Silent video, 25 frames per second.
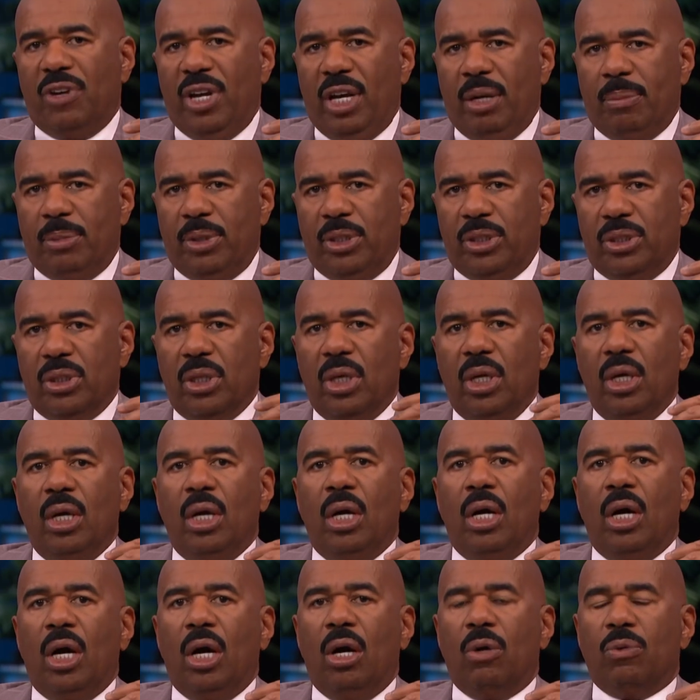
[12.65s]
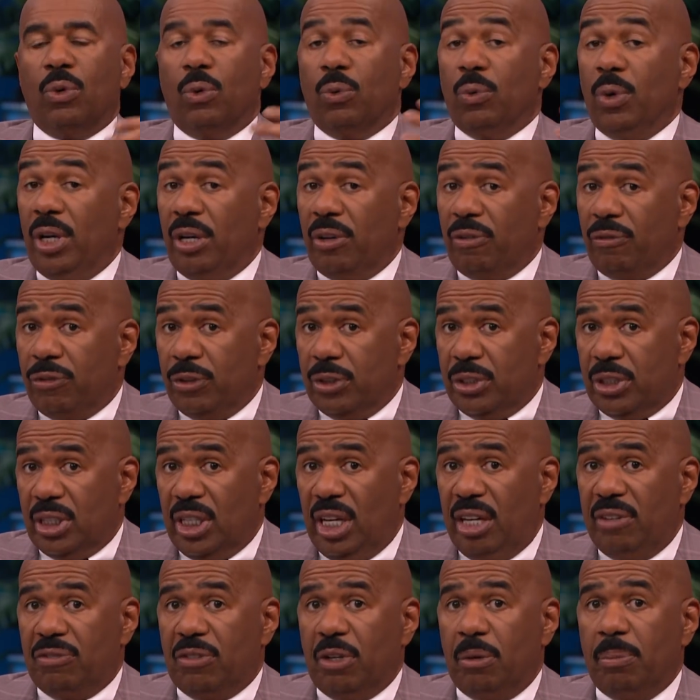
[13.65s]
families uh, were running for
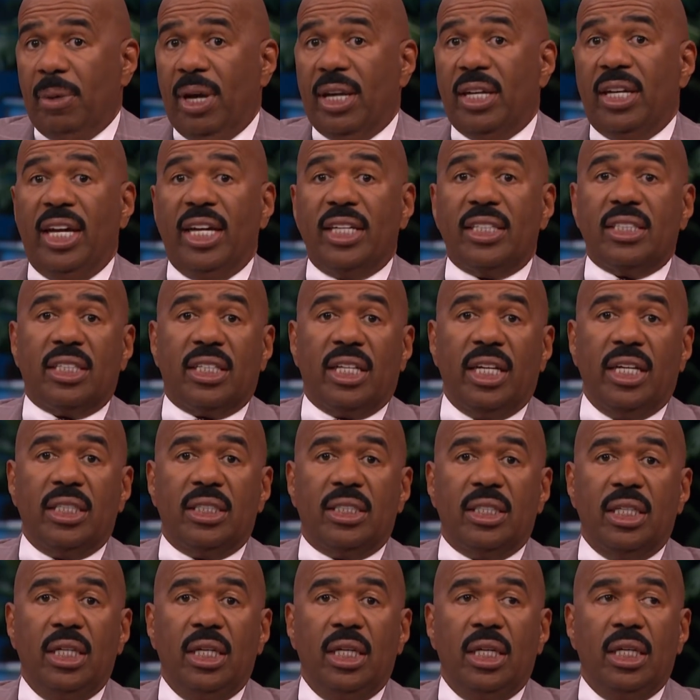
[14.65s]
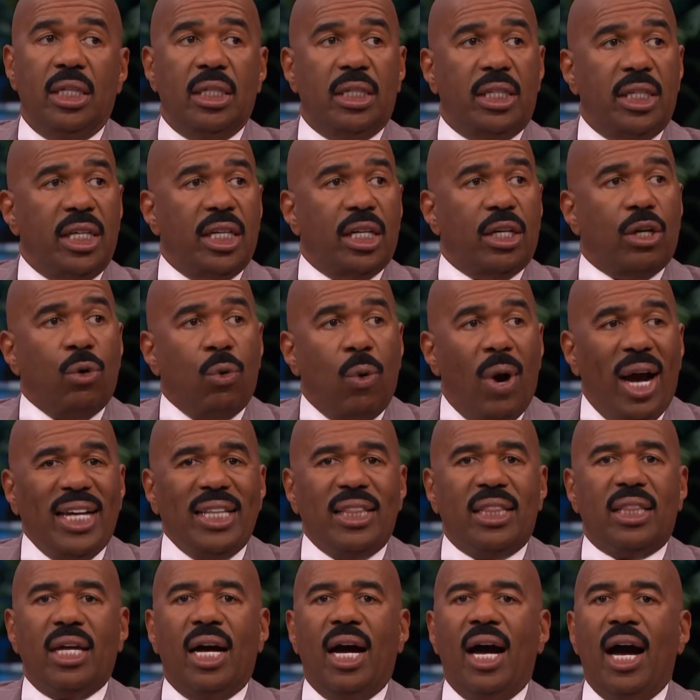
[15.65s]
safety, my next guest did
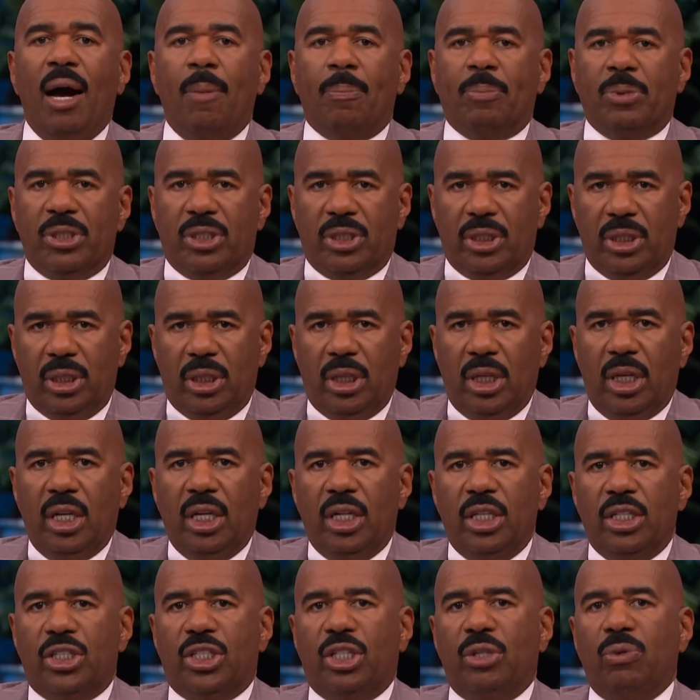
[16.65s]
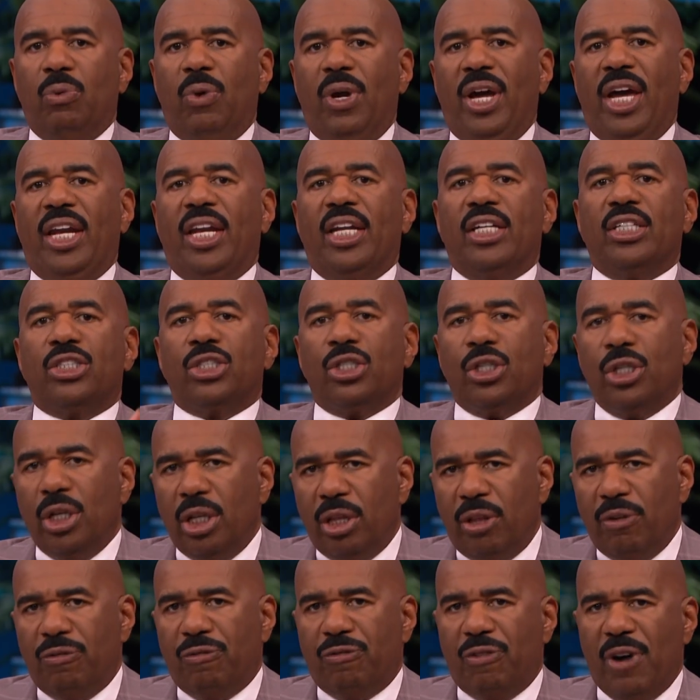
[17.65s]
quite the opposite. She ran
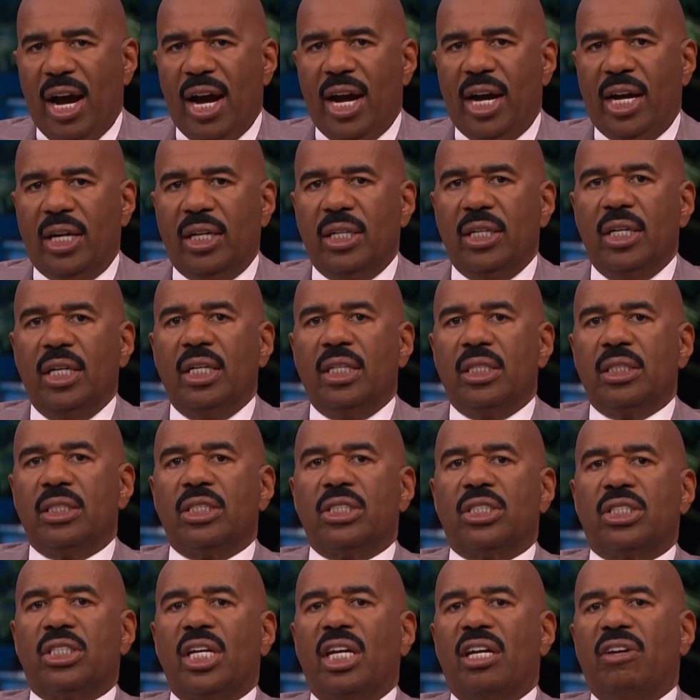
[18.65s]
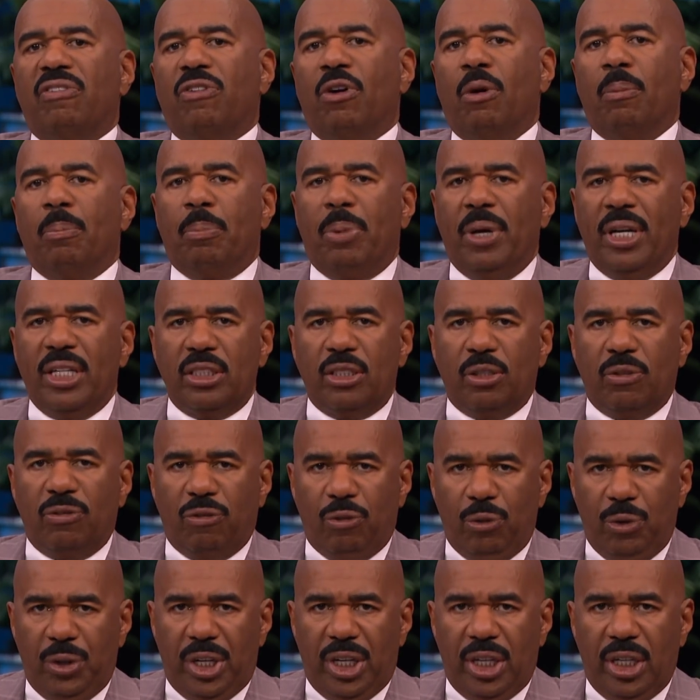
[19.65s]
into the fire to save her best
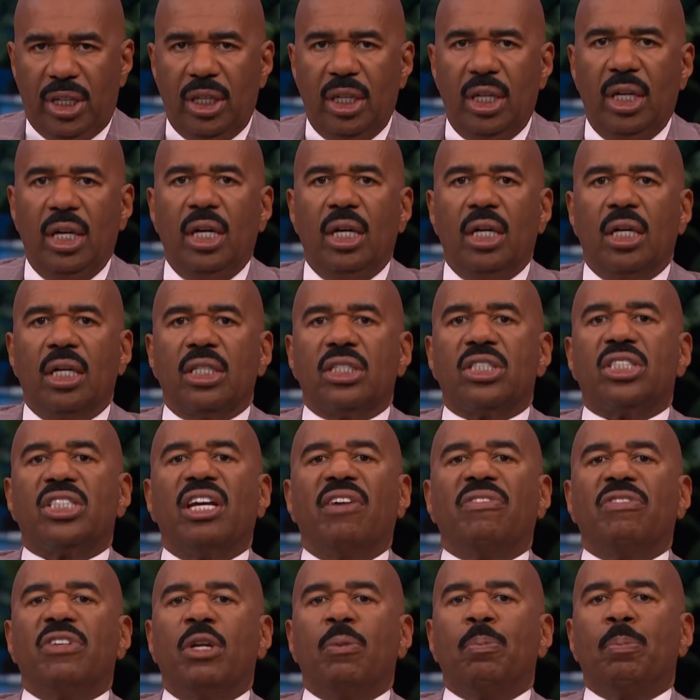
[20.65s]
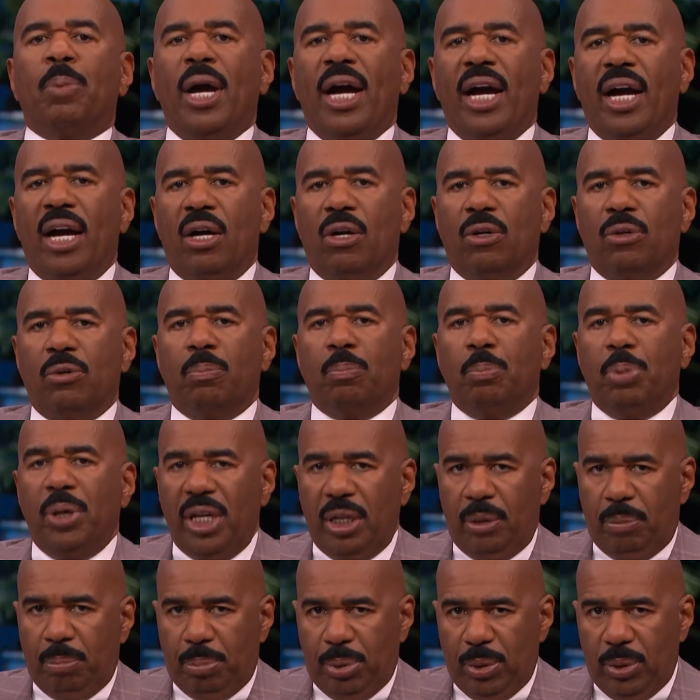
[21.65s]
friend, a seventy pound
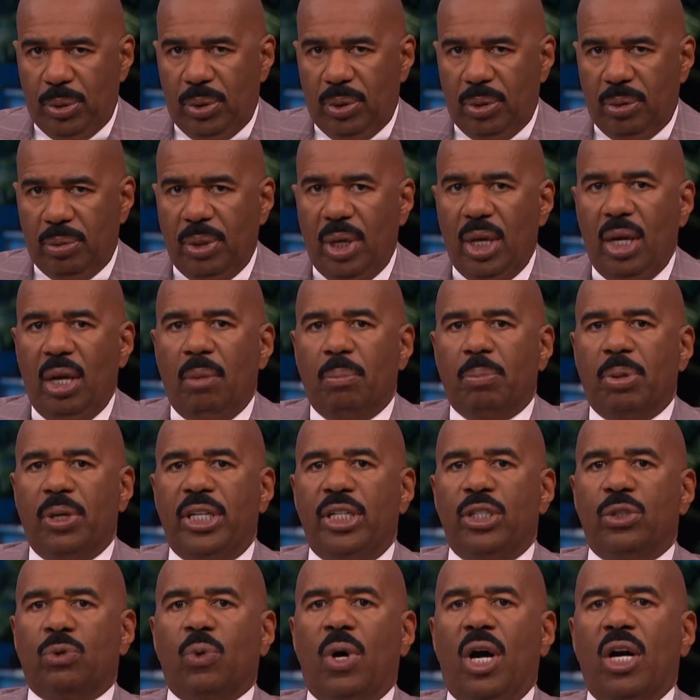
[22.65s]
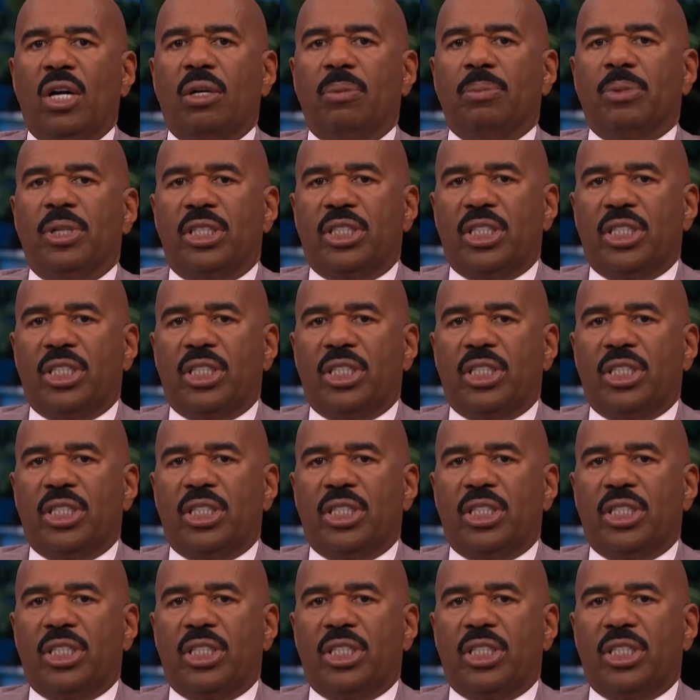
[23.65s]
pit bull. Please welcome